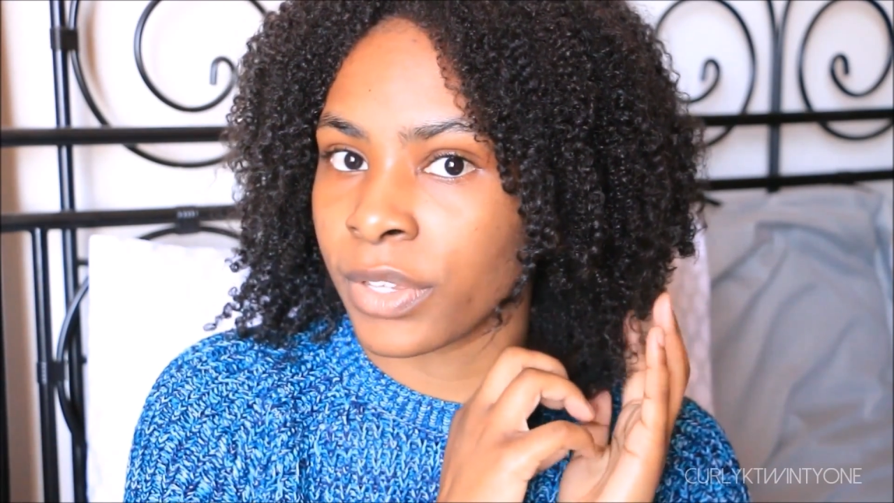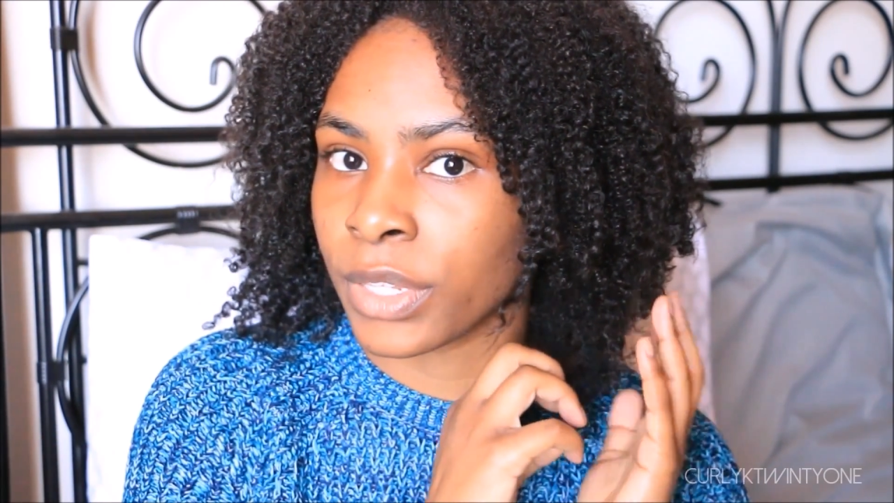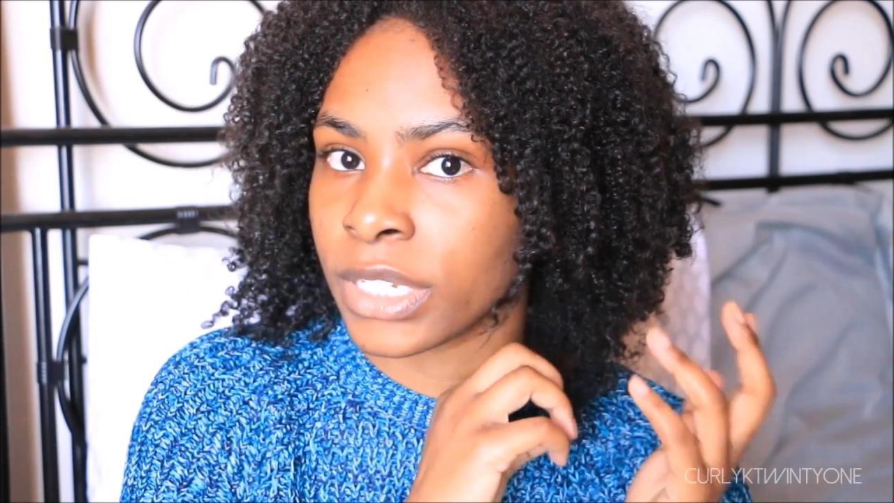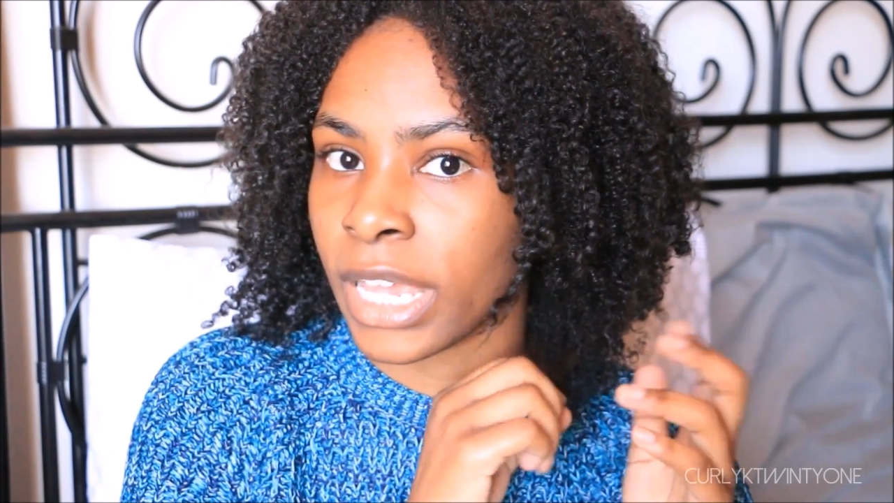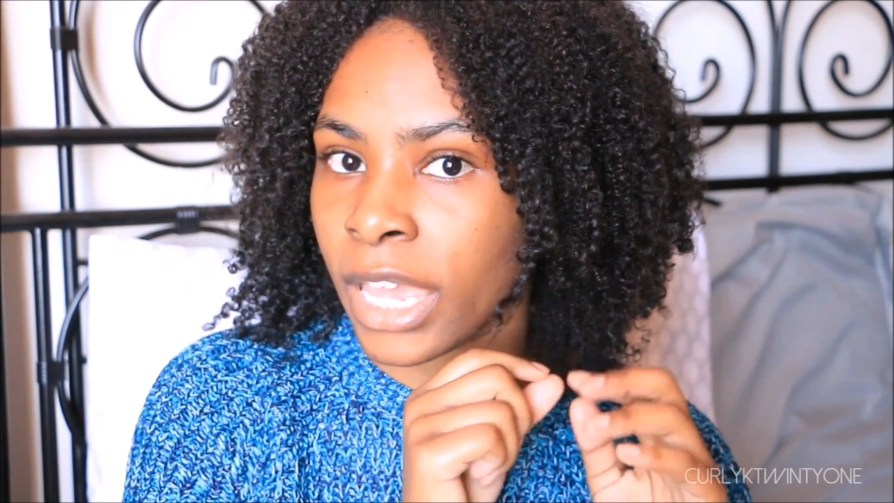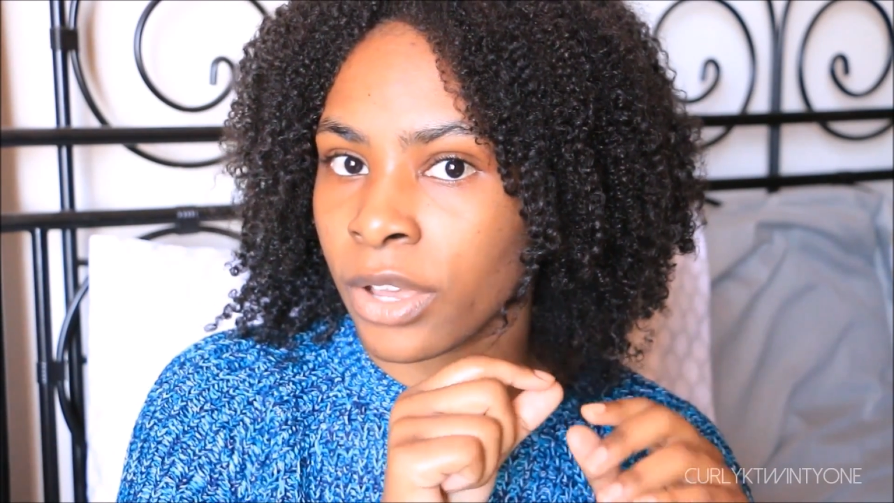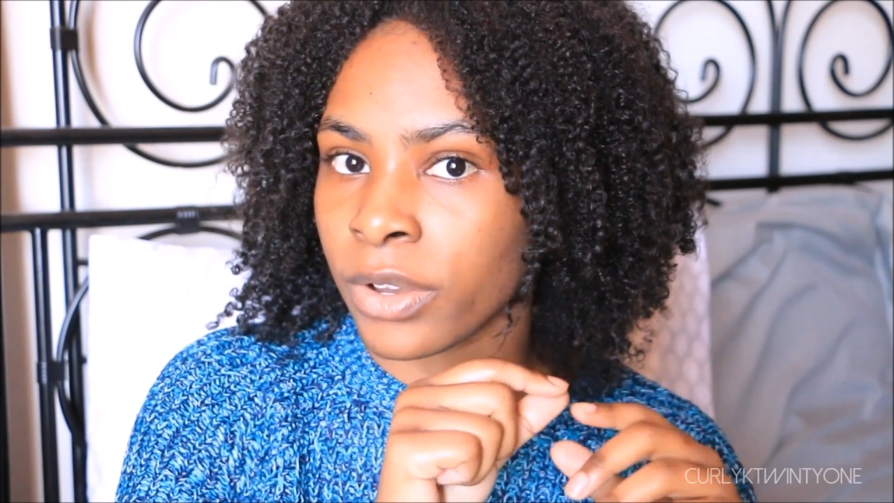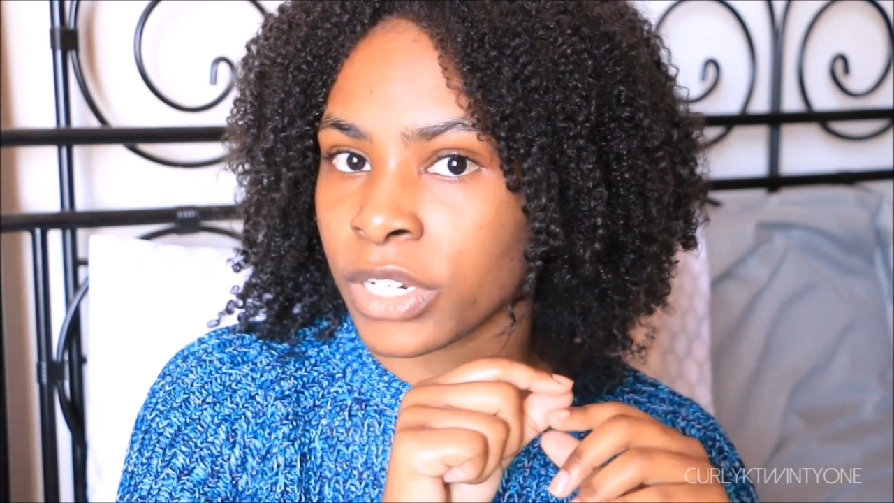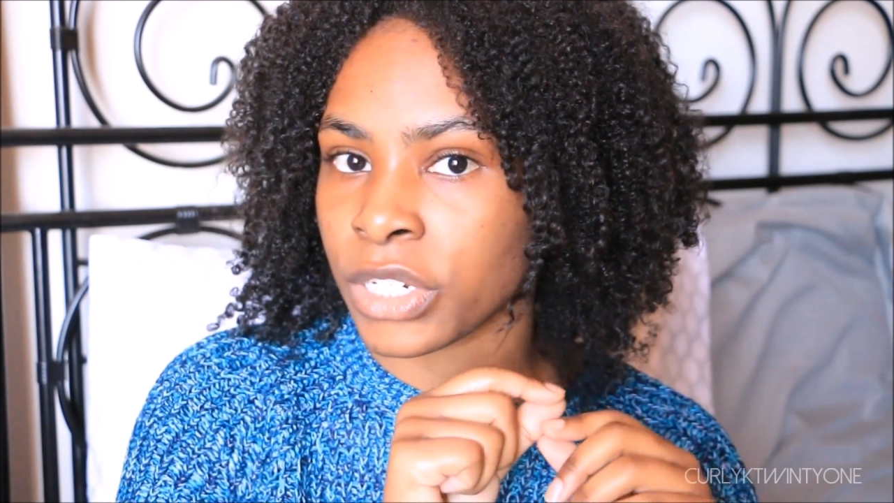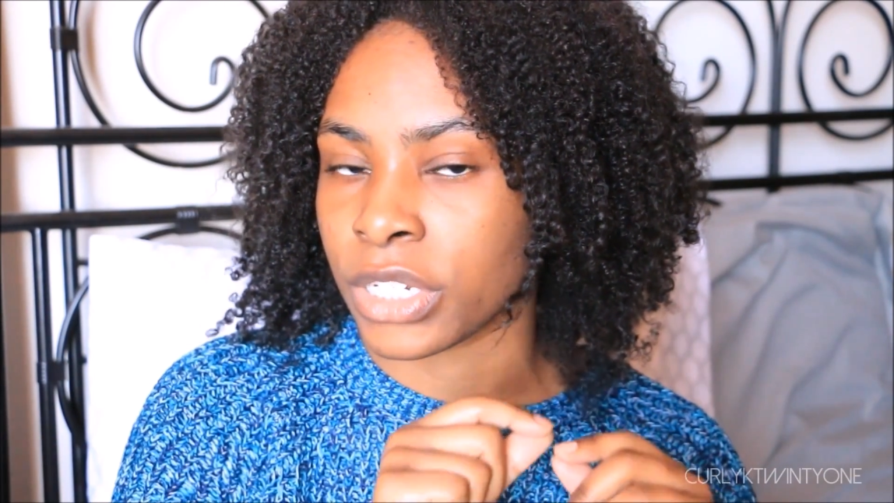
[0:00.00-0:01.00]
feel the
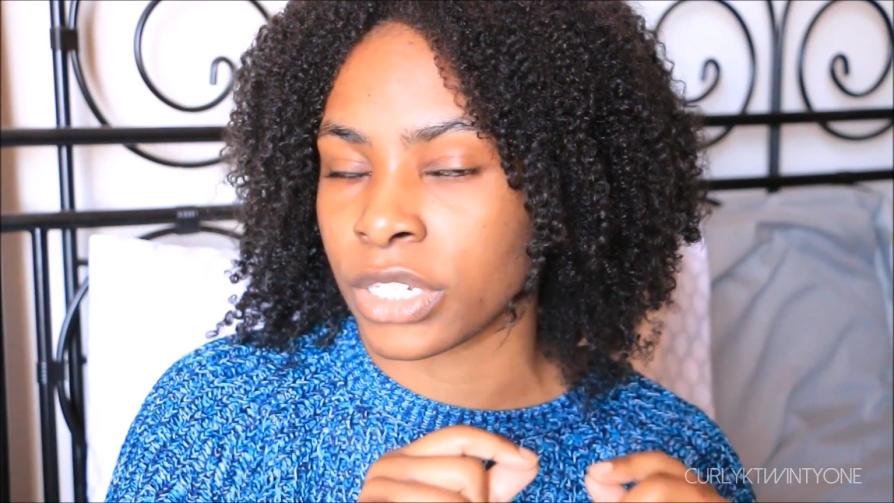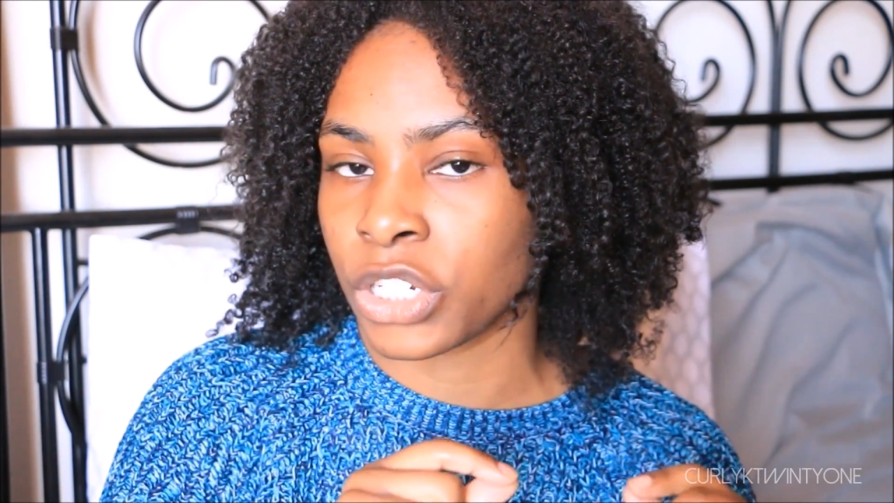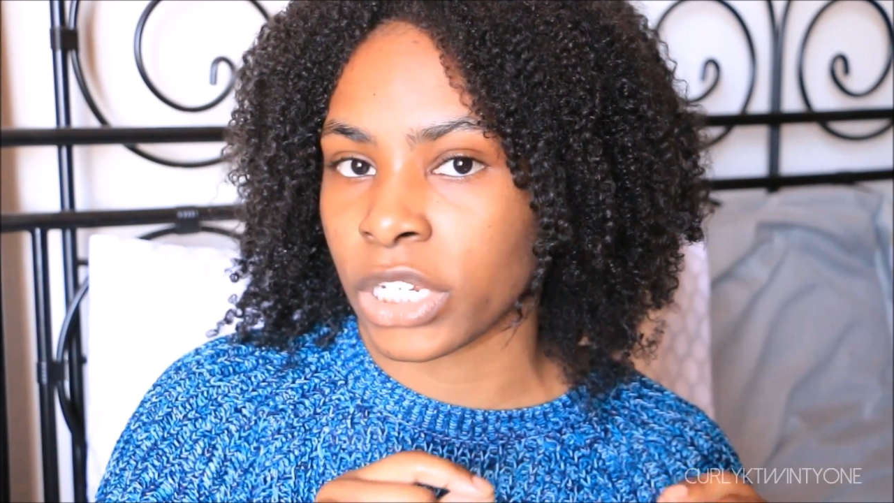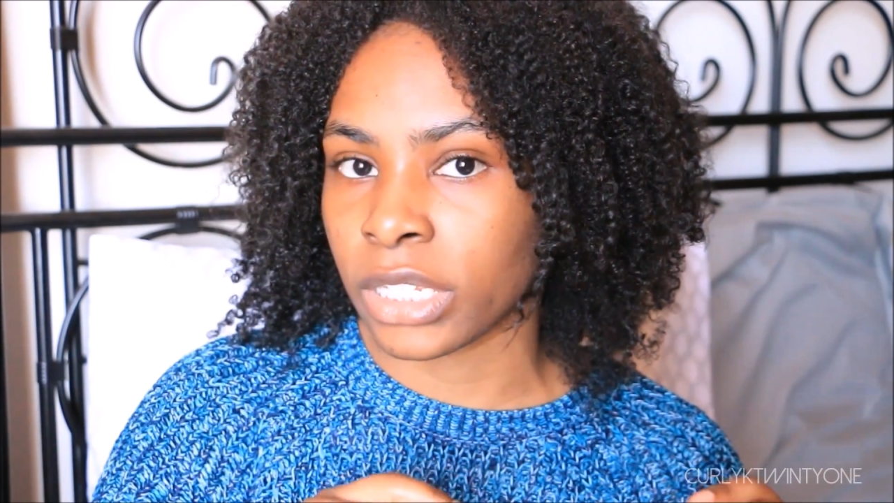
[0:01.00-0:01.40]
tangle and just